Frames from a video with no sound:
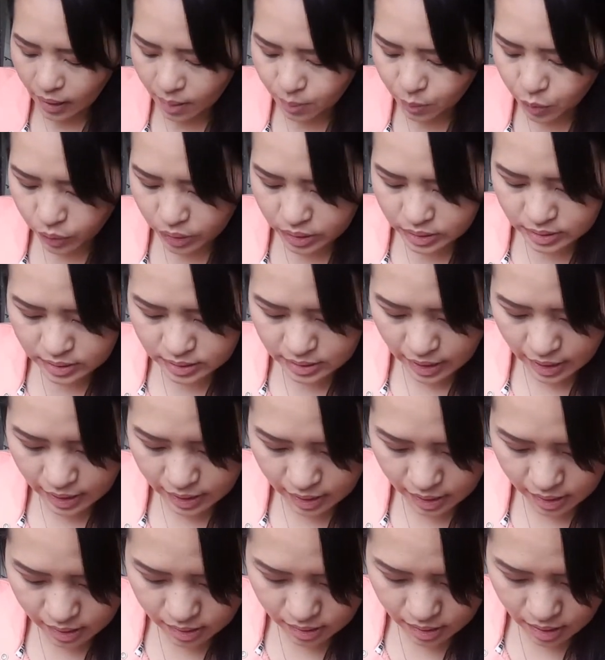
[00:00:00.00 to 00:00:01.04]
And I'm going to
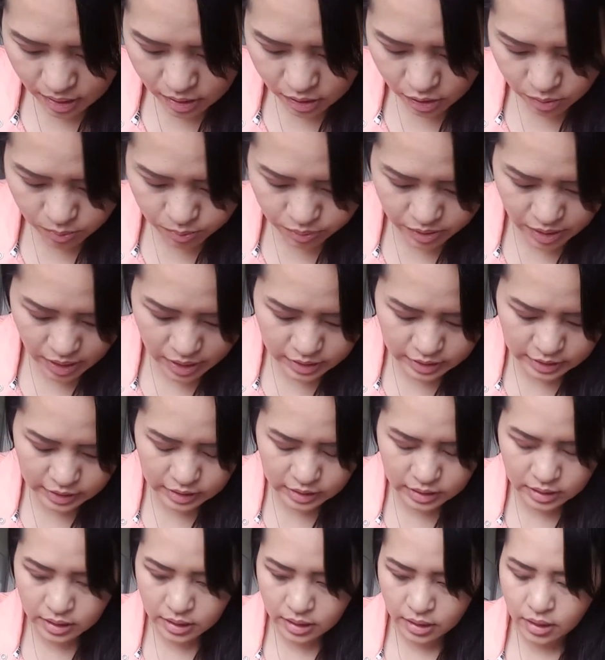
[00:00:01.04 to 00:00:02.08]
take another
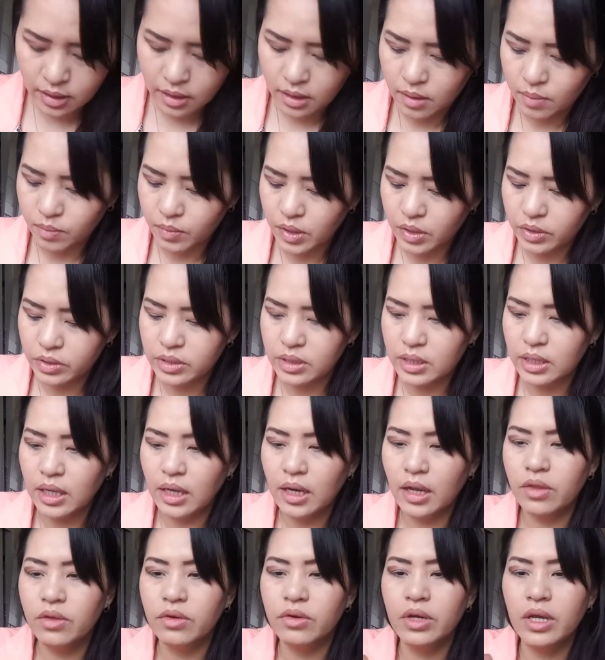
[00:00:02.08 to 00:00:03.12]
brush
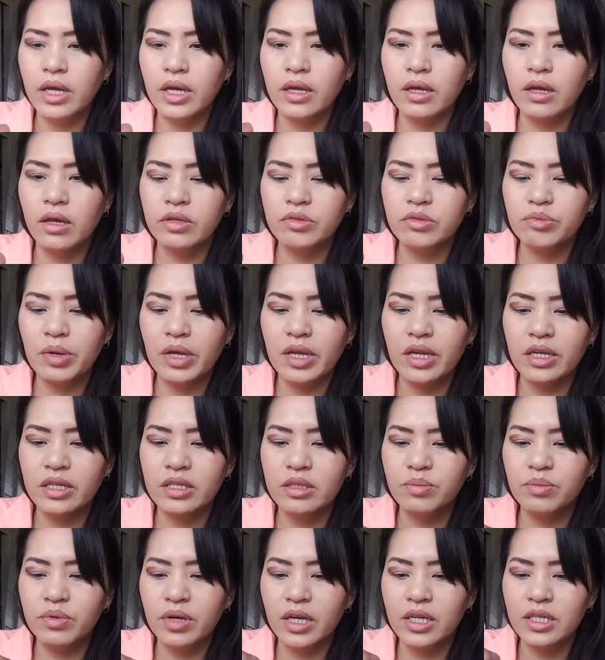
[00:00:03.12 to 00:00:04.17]
using another It
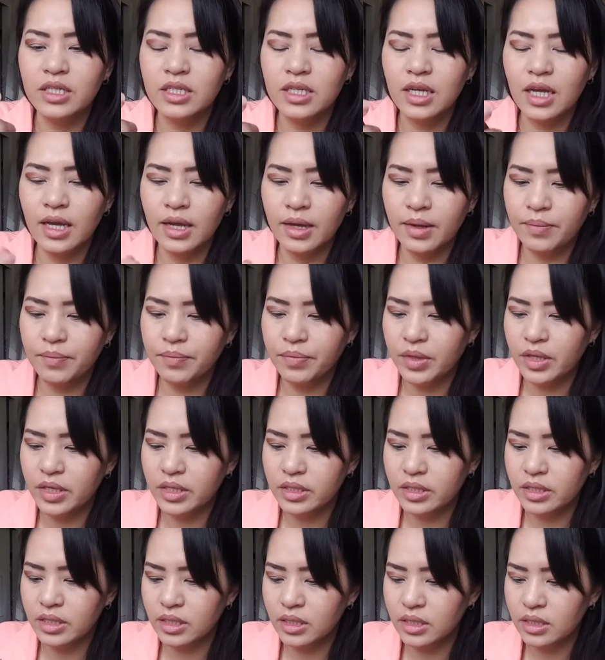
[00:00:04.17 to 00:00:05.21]
Cosmetics brush.
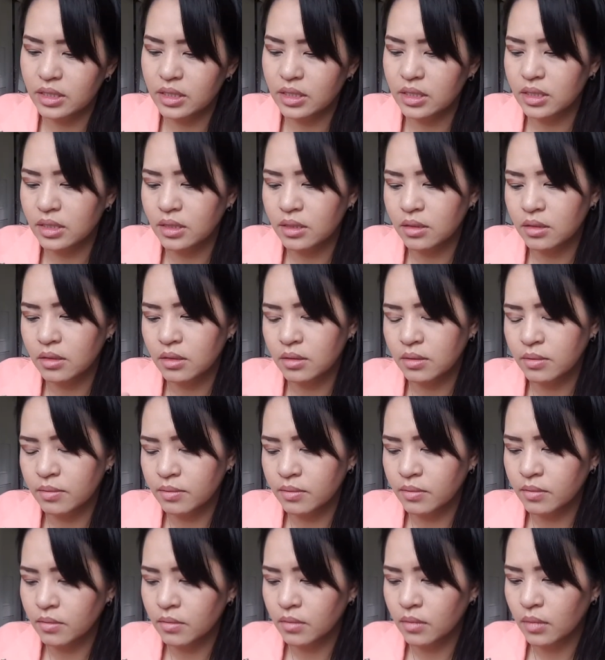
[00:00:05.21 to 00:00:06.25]
This is
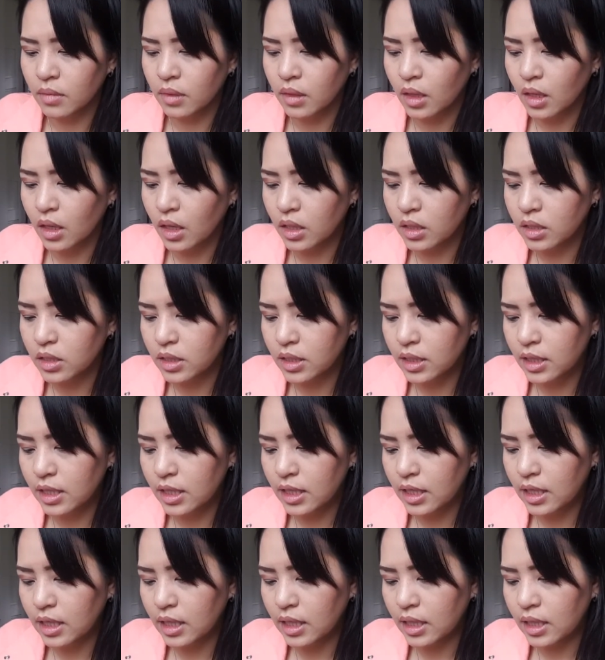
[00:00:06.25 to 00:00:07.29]

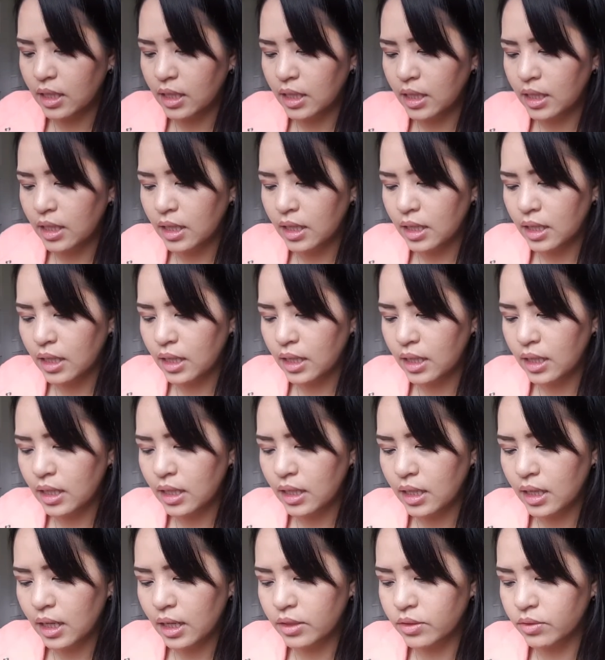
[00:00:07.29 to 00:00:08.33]
the,
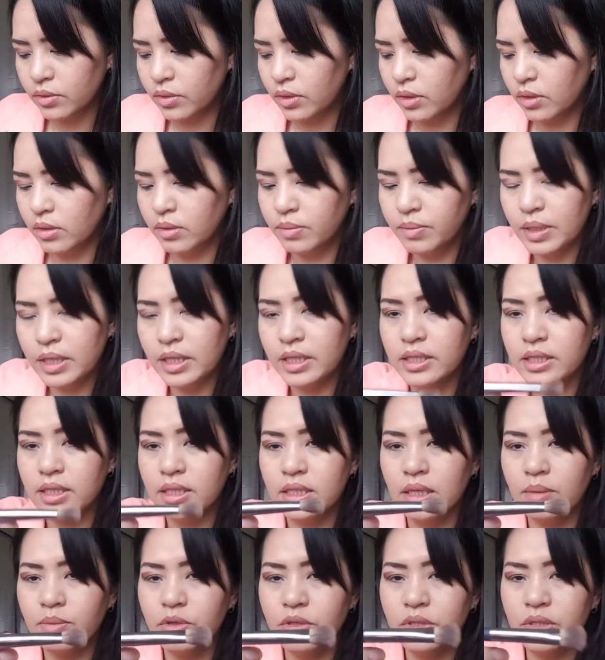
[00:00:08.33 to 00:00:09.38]
I don't know, but it's
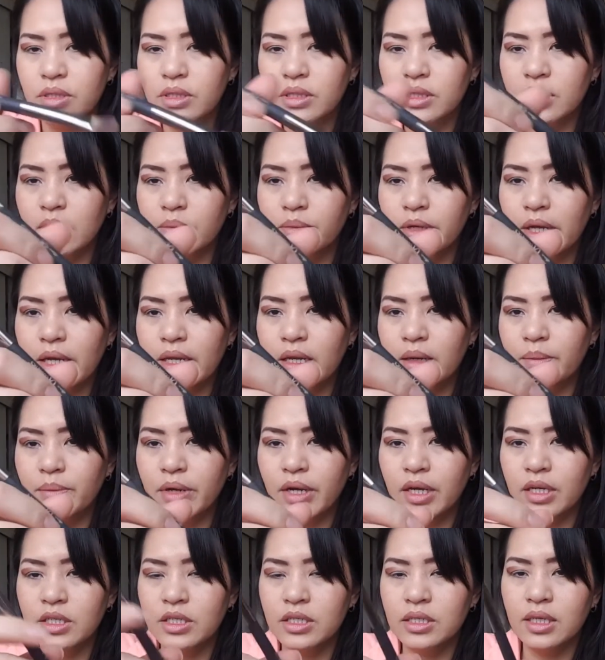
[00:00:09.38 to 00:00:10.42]
a
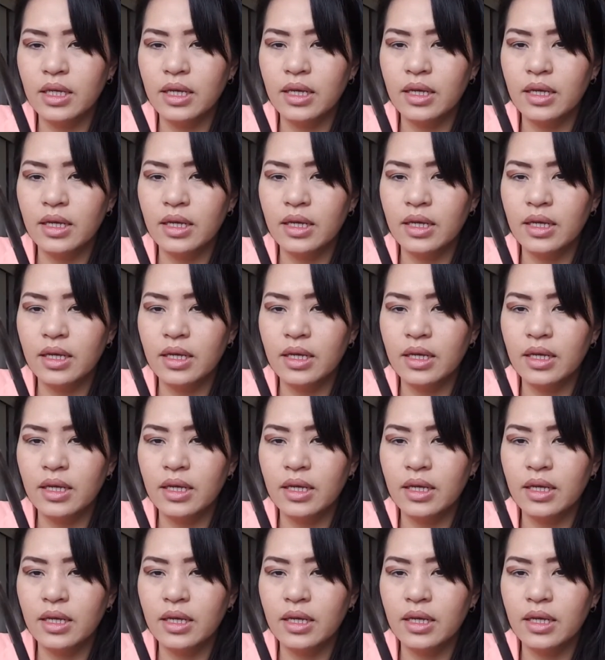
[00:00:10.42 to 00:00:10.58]
double-ended brush.